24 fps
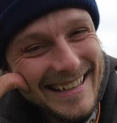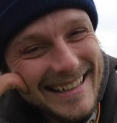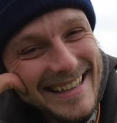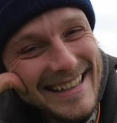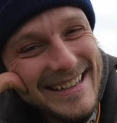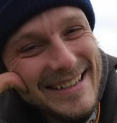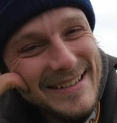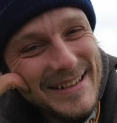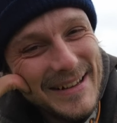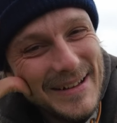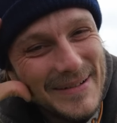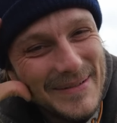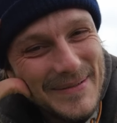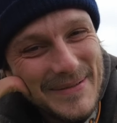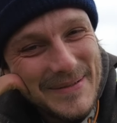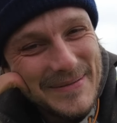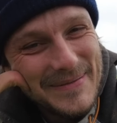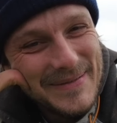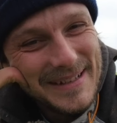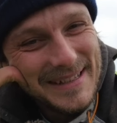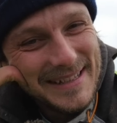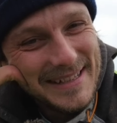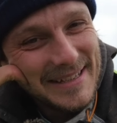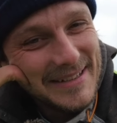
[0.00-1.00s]
Lou don't
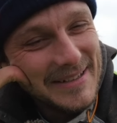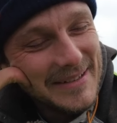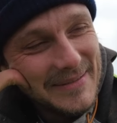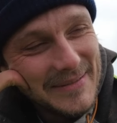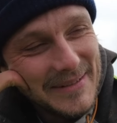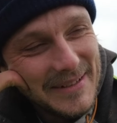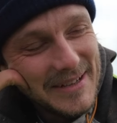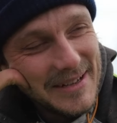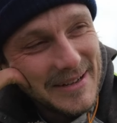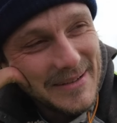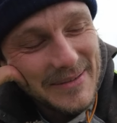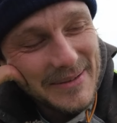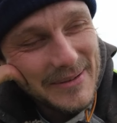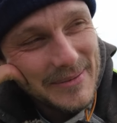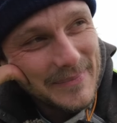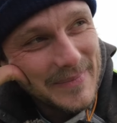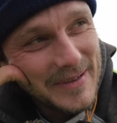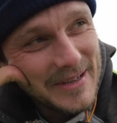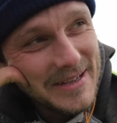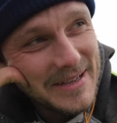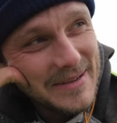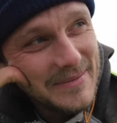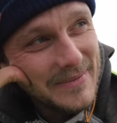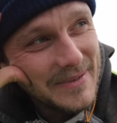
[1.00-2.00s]
want me to. I'm like, I'm not
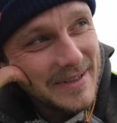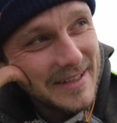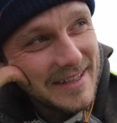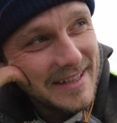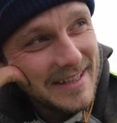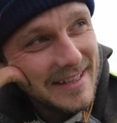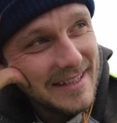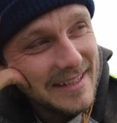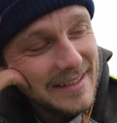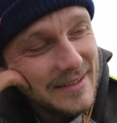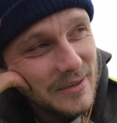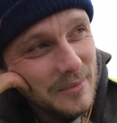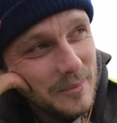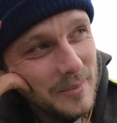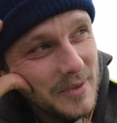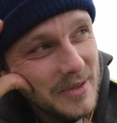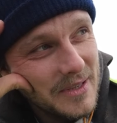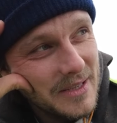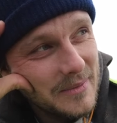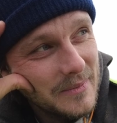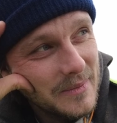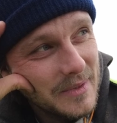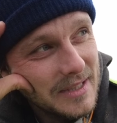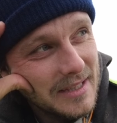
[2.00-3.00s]
buying one.
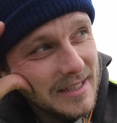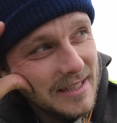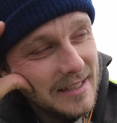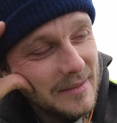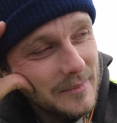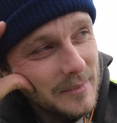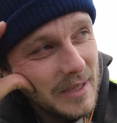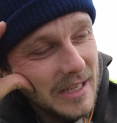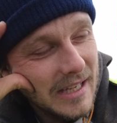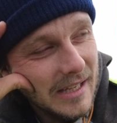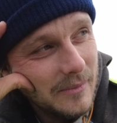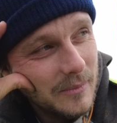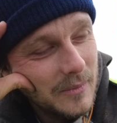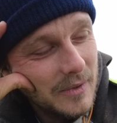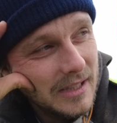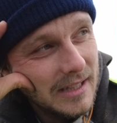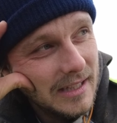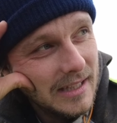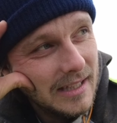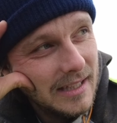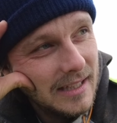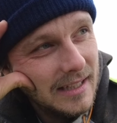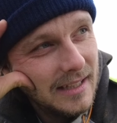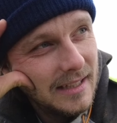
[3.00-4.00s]
I'm making
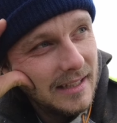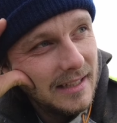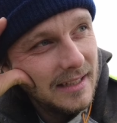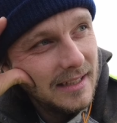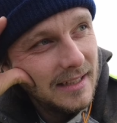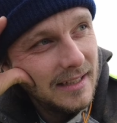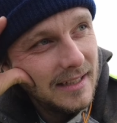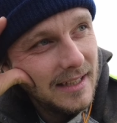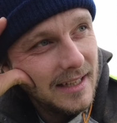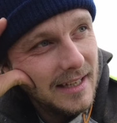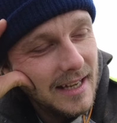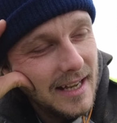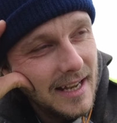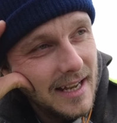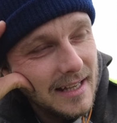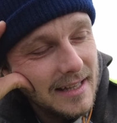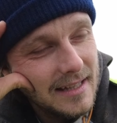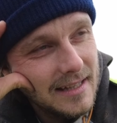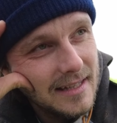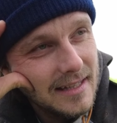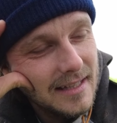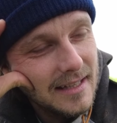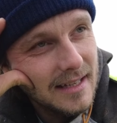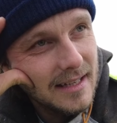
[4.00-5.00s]
one.
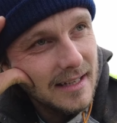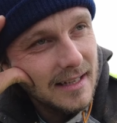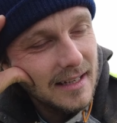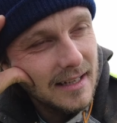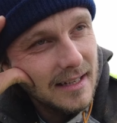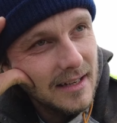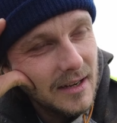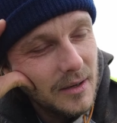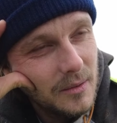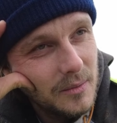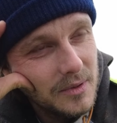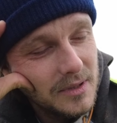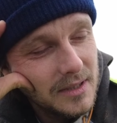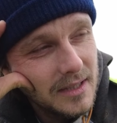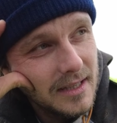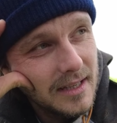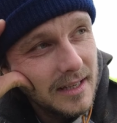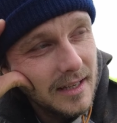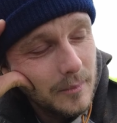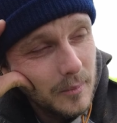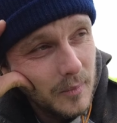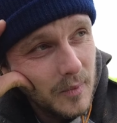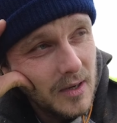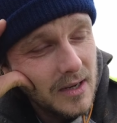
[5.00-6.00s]
And I was
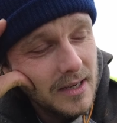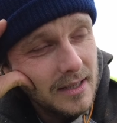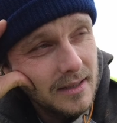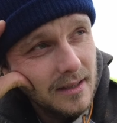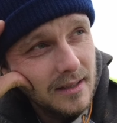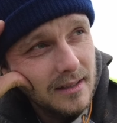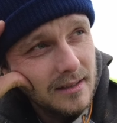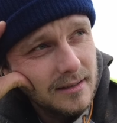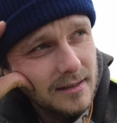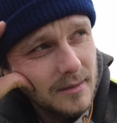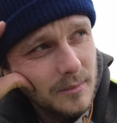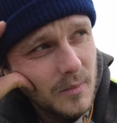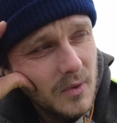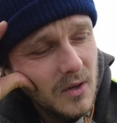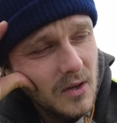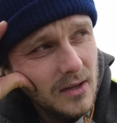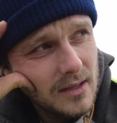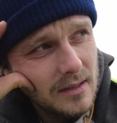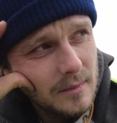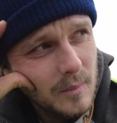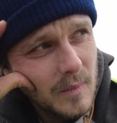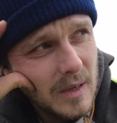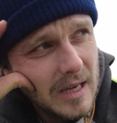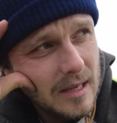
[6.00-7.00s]
going to buy some
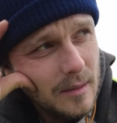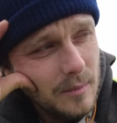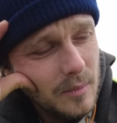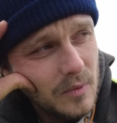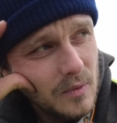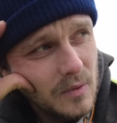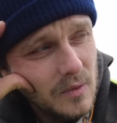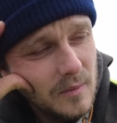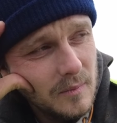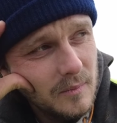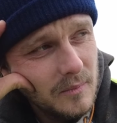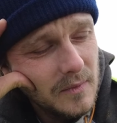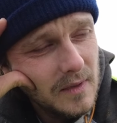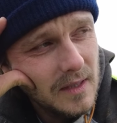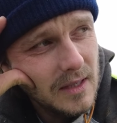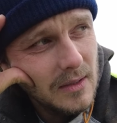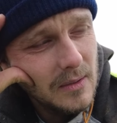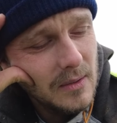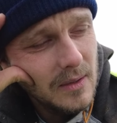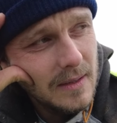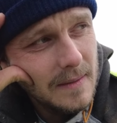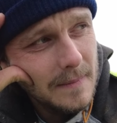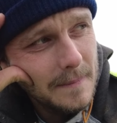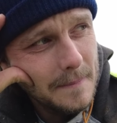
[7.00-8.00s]
nice maple and
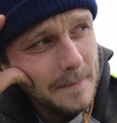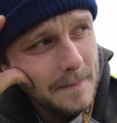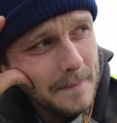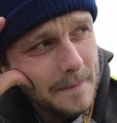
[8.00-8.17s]
do